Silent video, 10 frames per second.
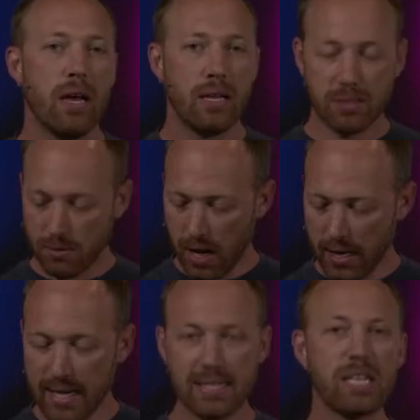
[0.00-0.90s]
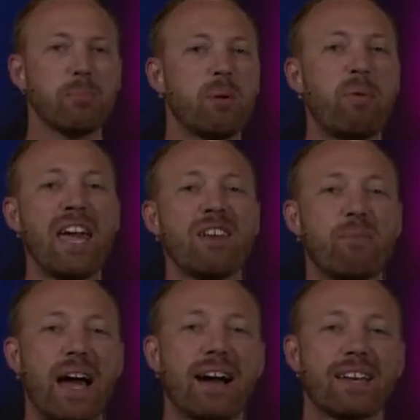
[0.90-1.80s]
And so not asking to be paid
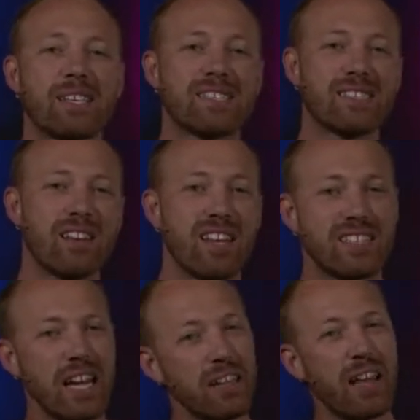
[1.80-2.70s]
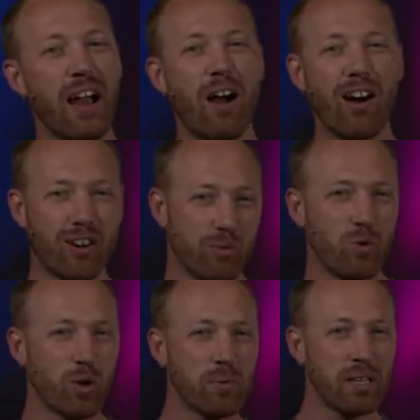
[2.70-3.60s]
back is kind of that
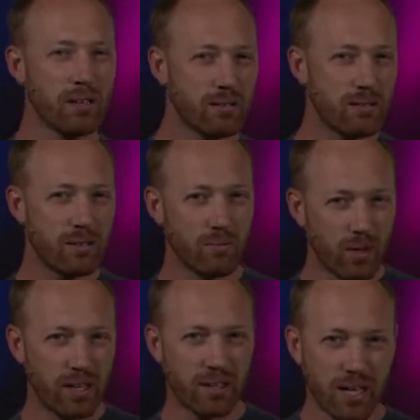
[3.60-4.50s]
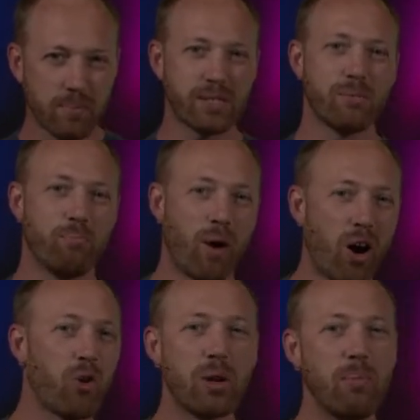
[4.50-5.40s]
heartwarming when it comes to
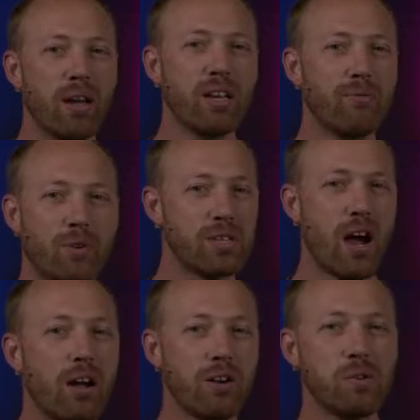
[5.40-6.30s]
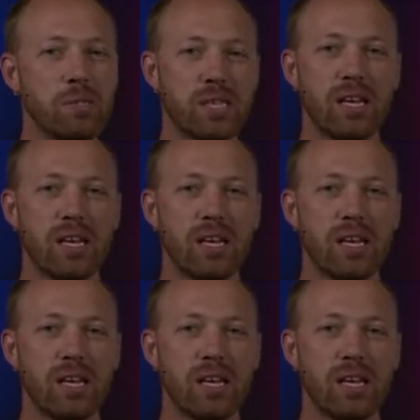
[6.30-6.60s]
borrowing money for tacos.